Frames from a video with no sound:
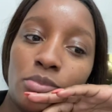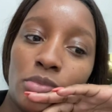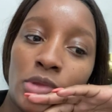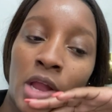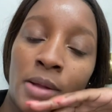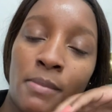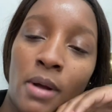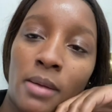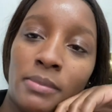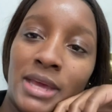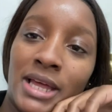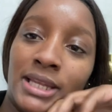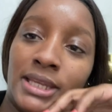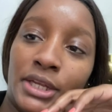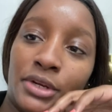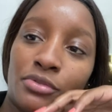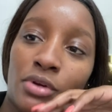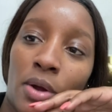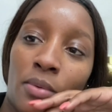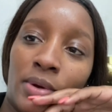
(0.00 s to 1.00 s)
But yeah,
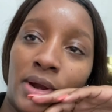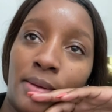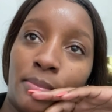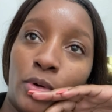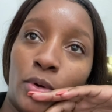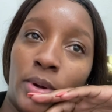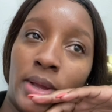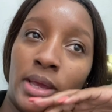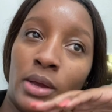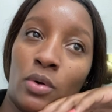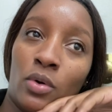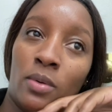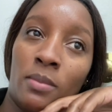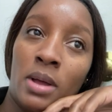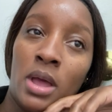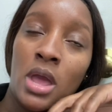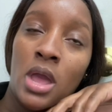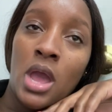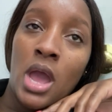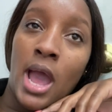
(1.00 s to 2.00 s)
later on when I'm going home,
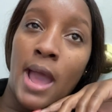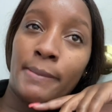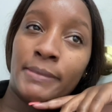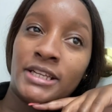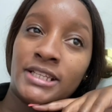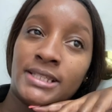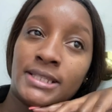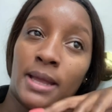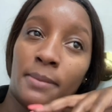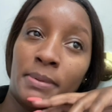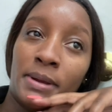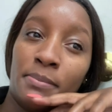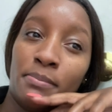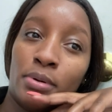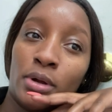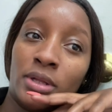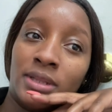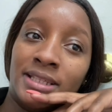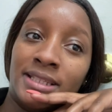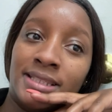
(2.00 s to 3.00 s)
I'm gonna stop in
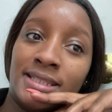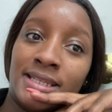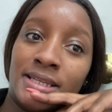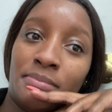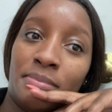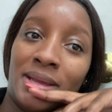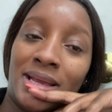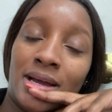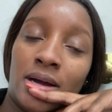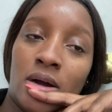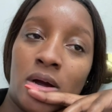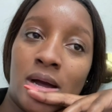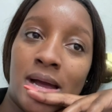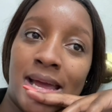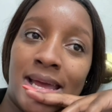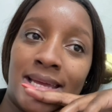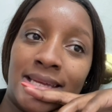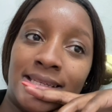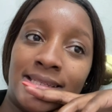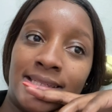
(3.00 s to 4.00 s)
Burlington
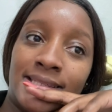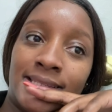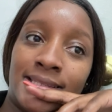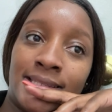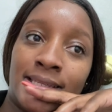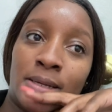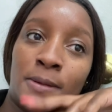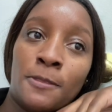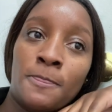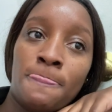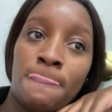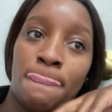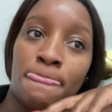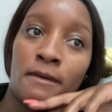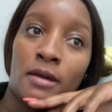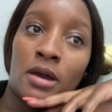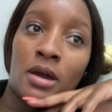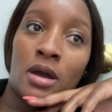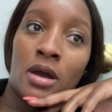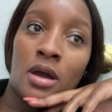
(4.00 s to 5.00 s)
because
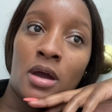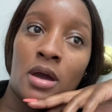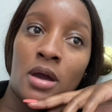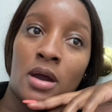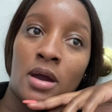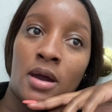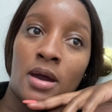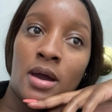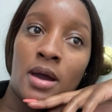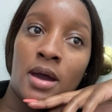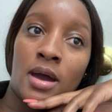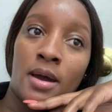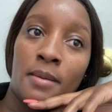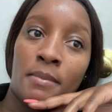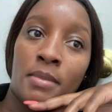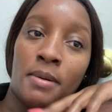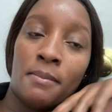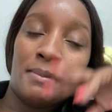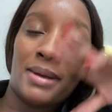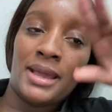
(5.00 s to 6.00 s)
um,
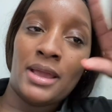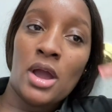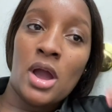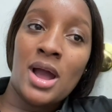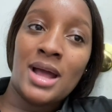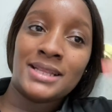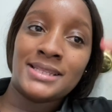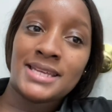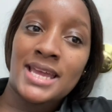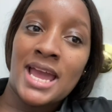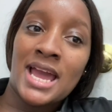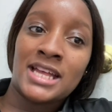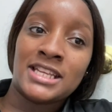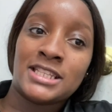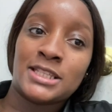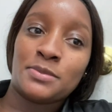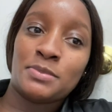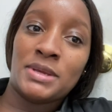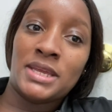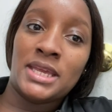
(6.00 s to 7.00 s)
my aunt
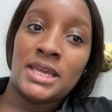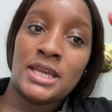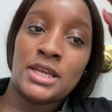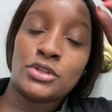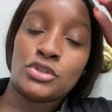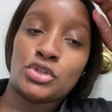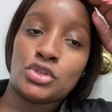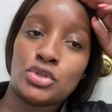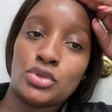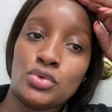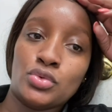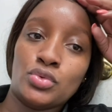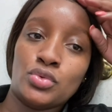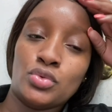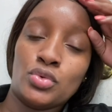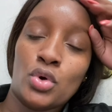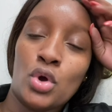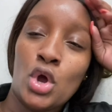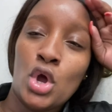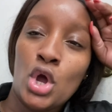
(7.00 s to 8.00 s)
asked me
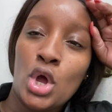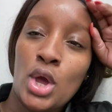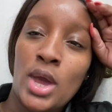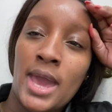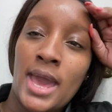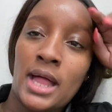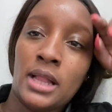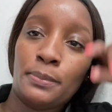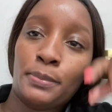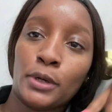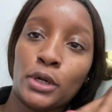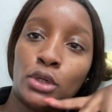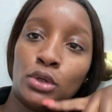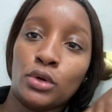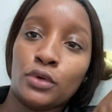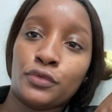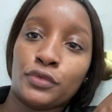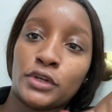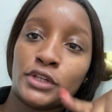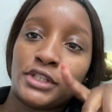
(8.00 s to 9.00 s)
to help her look
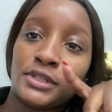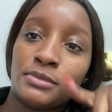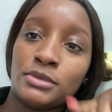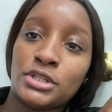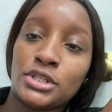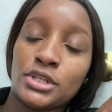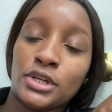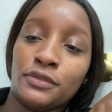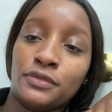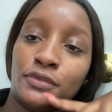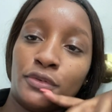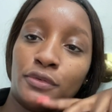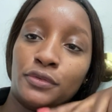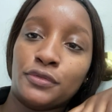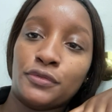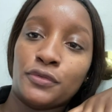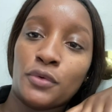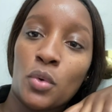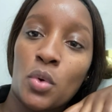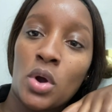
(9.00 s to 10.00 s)
for some stuff
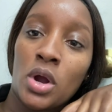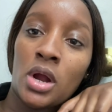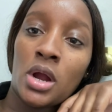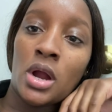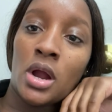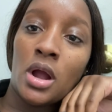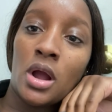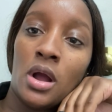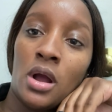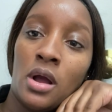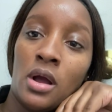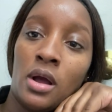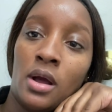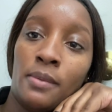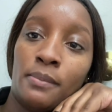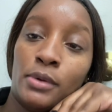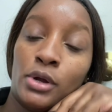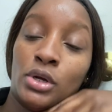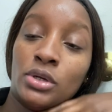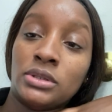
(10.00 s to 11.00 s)
for um,
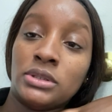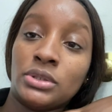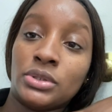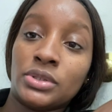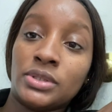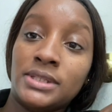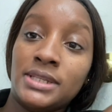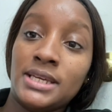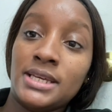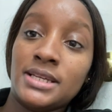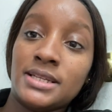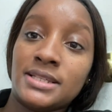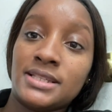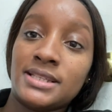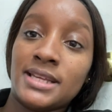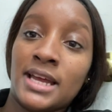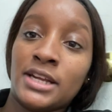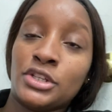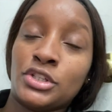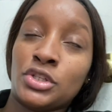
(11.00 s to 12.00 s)
her little niece.
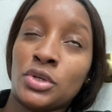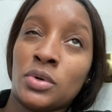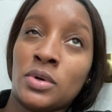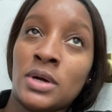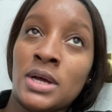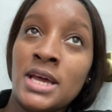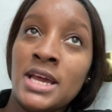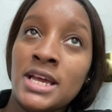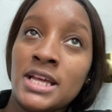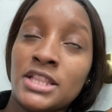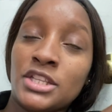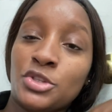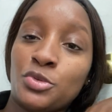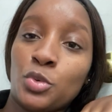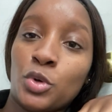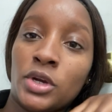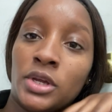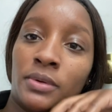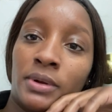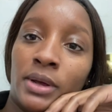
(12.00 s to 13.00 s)
And so this
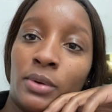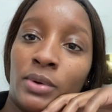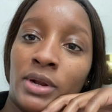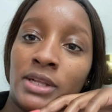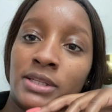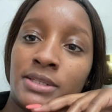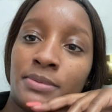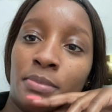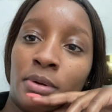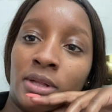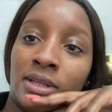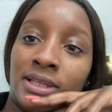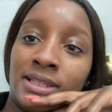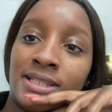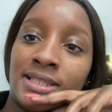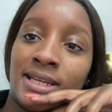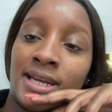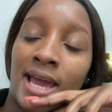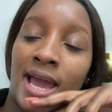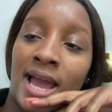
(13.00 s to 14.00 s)
morning when I went into
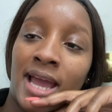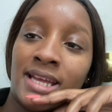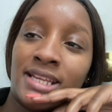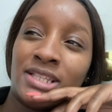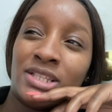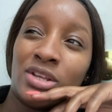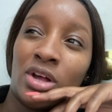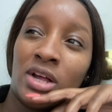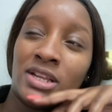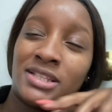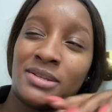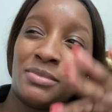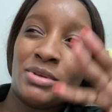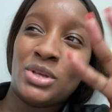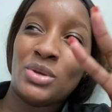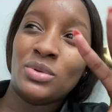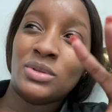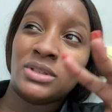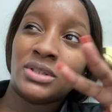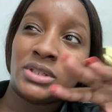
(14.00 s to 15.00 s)
Burlington, I saw some
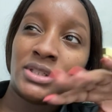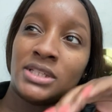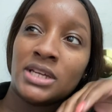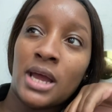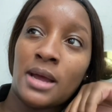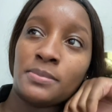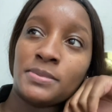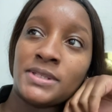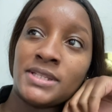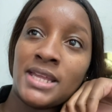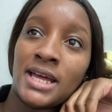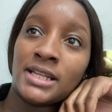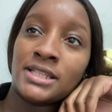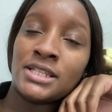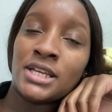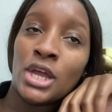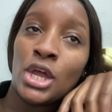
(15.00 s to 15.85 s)
cute little tops that